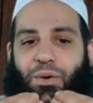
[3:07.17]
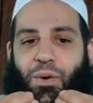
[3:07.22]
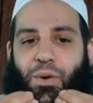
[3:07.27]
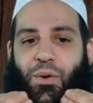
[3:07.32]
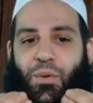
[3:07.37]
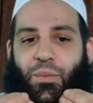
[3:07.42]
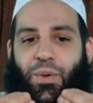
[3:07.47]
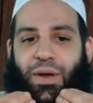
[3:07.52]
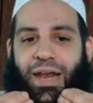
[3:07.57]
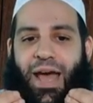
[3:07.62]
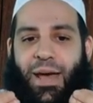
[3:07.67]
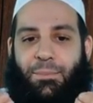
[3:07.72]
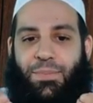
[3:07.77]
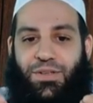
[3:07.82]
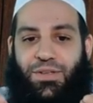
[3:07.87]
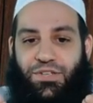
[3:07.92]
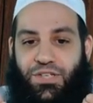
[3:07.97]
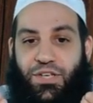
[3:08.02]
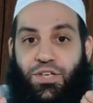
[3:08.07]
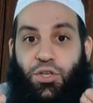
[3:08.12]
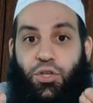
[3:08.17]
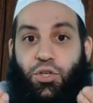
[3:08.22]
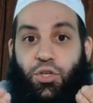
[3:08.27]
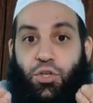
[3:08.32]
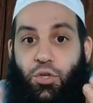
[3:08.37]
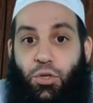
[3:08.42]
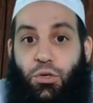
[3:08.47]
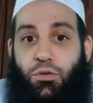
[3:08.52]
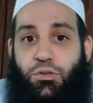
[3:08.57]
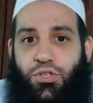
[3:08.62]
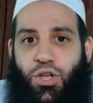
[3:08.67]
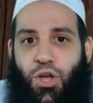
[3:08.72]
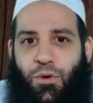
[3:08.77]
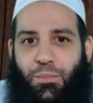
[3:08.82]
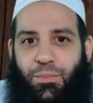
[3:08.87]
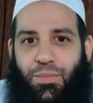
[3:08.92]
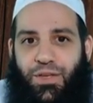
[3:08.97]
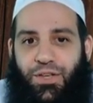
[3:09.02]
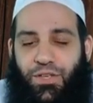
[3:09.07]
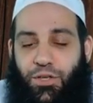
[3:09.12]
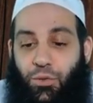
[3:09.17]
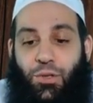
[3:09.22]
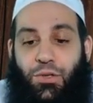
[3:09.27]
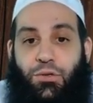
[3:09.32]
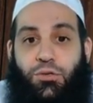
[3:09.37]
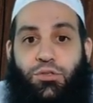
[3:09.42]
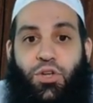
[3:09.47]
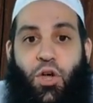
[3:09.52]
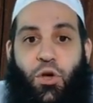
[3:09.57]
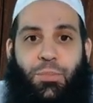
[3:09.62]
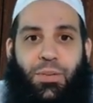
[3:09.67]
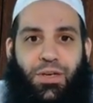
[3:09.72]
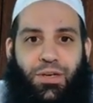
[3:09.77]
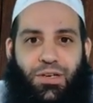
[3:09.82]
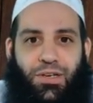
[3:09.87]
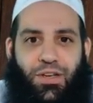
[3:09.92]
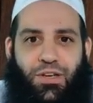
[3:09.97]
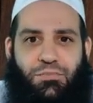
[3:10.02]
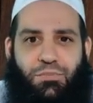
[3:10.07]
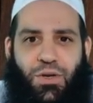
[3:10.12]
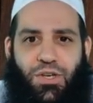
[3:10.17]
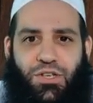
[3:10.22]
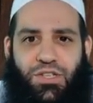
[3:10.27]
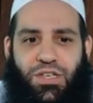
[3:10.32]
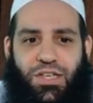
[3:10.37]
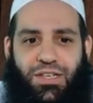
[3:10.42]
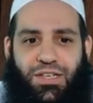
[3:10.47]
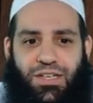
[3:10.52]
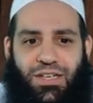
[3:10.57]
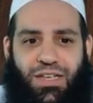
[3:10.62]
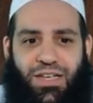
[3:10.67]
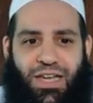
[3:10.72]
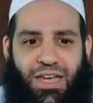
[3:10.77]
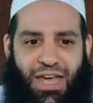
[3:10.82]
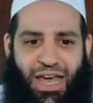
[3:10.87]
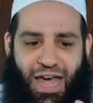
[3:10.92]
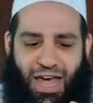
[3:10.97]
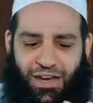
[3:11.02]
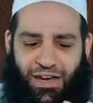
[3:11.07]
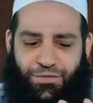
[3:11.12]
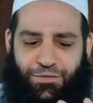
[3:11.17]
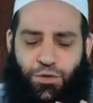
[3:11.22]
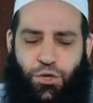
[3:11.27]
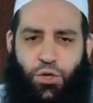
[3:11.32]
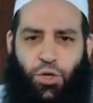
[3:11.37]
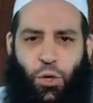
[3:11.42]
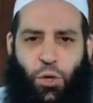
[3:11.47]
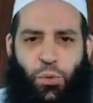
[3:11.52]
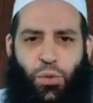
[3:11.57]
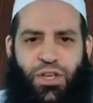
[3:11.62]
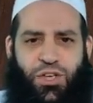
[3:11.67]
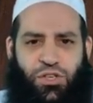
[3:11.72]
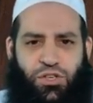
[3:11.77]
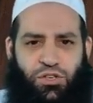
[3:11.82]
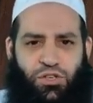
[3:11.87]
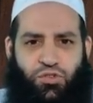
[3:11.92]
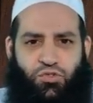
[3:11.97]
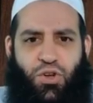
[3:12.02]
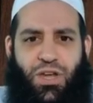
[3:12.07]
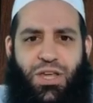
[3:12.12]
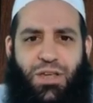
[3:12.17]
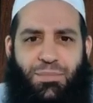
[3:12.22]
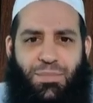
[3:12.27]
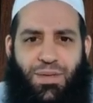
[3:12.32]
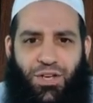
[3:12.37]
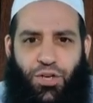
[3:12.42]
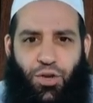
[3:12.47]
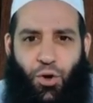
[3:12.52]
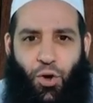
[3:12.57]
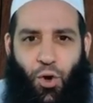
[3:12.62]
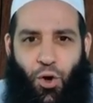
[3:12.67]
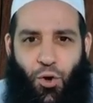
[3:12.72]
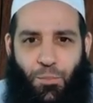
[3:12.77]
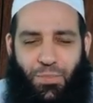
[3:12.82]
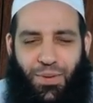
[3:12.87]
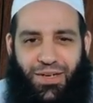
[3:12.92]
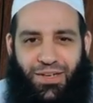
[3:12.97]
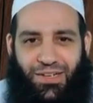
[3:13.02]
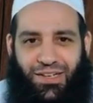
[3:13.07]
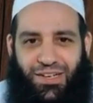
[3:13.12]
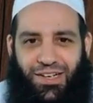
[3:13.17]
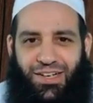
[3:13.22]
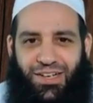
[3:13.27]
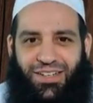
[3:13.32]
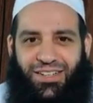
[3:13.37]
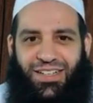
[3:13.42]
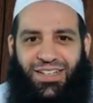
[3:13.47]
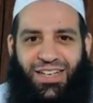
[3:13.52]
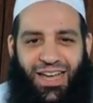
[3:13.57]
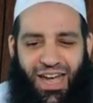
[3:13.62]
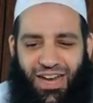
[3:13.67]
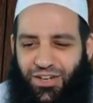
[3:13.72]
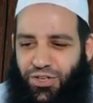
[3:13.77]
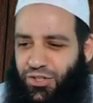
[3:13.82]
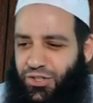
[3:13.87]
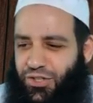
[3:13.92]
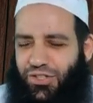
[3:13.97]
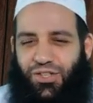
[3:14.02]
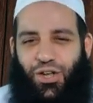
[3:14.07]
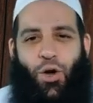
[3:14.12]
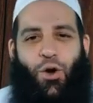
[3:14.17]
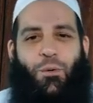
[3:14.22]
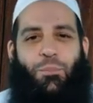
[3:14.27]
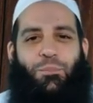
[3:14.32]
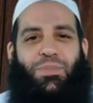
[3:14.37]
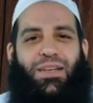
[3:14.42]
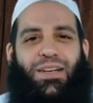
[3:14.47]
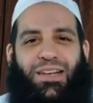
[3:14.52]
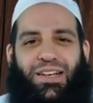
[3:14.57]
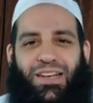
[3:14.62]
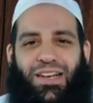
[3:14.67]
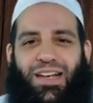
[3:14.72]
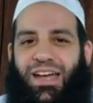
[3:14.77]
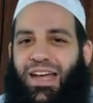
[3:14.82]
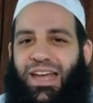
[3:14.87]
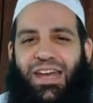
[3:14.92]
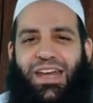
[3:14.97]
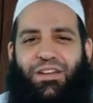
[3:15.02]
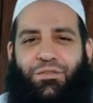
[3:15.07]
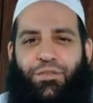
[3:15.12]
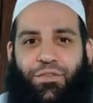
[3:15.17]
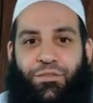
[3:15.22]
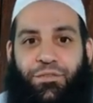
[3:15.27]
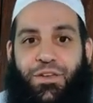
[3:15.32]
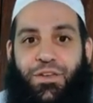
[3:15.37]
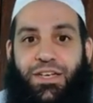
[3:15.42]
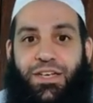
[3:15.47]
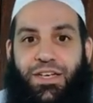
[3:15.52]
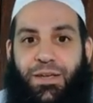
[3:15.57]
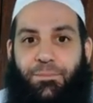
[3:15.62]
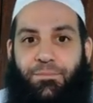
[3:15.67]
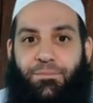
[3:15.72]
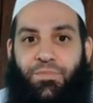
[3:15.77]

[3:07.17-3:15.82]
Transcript: what happens? You lose hope. You'll lose hope in Allah's mercy. And if you go extreme in your hope in Allah and you just hoped in Allah and never feed Him,